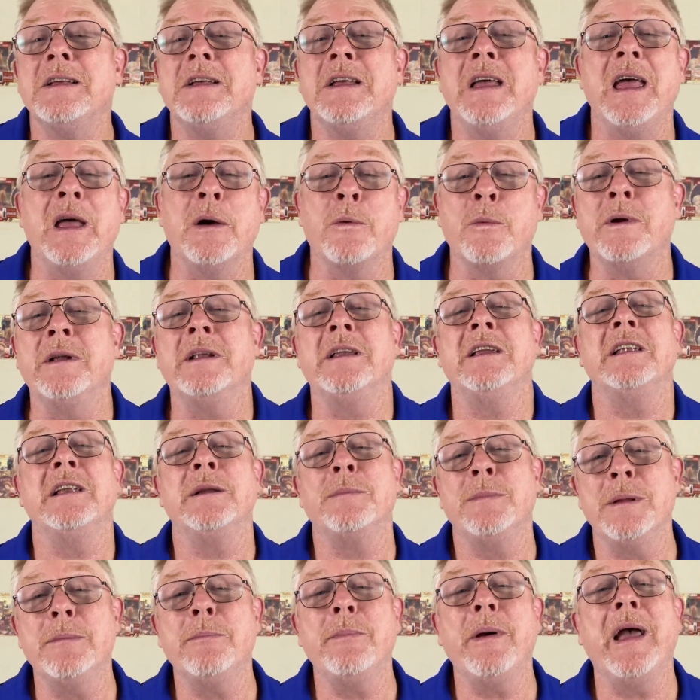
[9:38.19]
And we need to
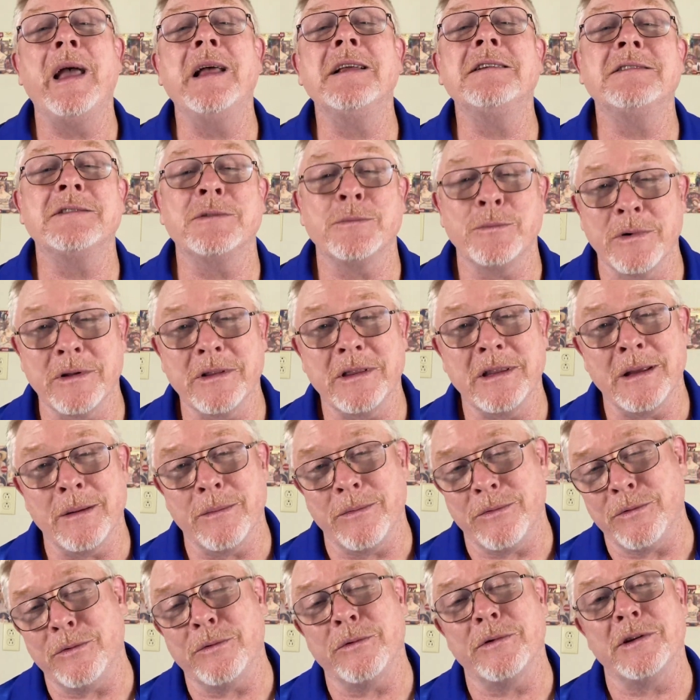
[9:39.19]
be patient with him
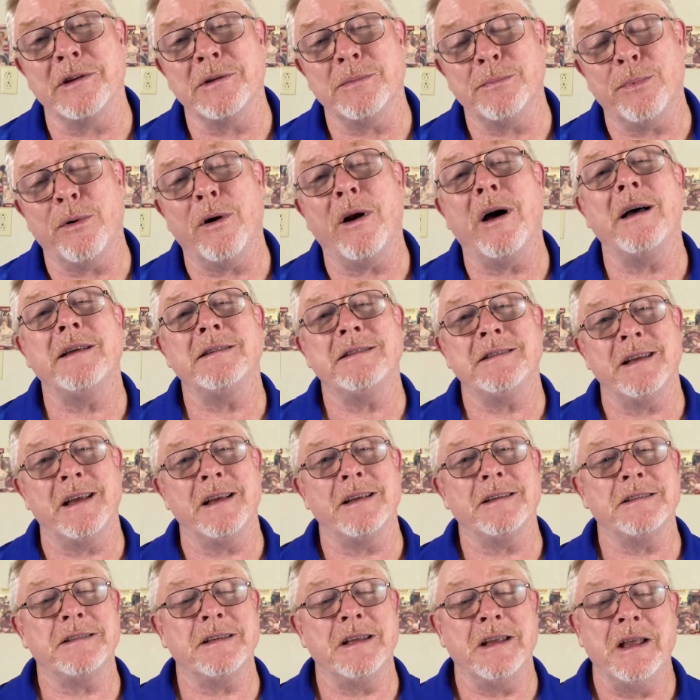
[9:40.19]
through this
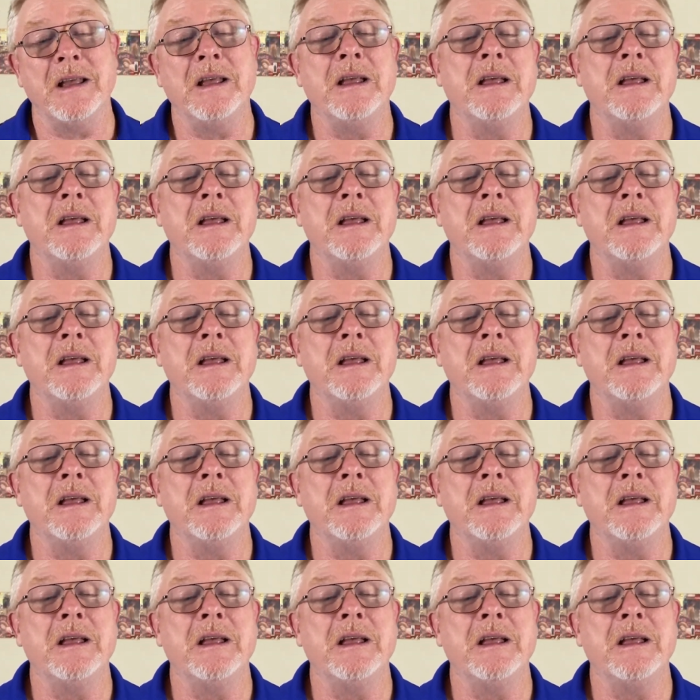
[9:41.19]
process,